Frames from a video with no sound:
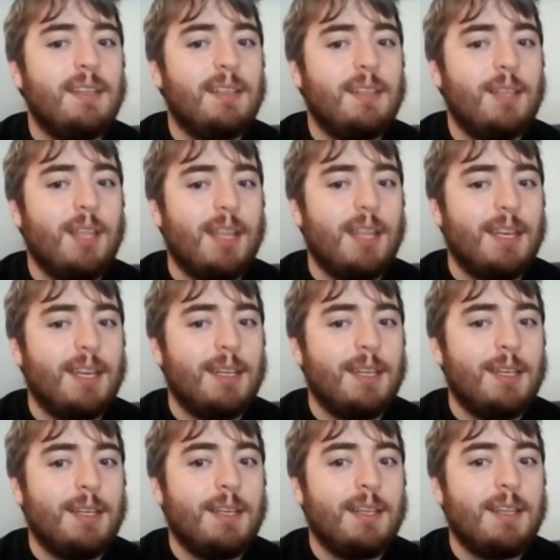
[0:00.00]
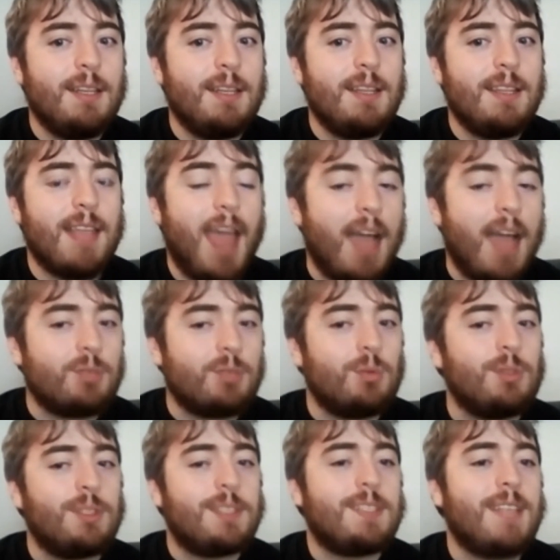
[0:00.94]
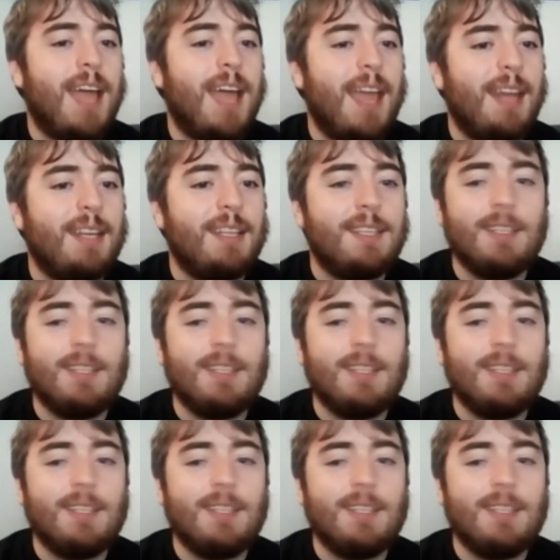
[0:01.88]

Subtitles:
in the actual society,